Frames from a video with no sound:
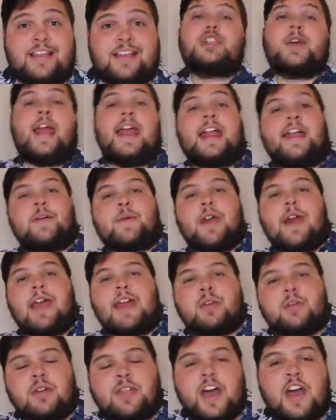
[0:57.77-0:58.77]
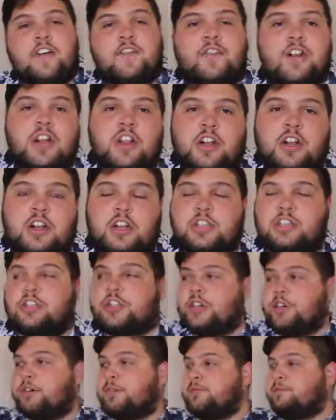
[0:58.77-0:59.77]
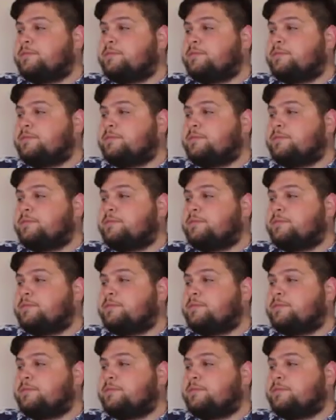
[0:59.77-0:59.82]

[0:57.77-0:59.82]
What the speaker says: So anyway, without further ado,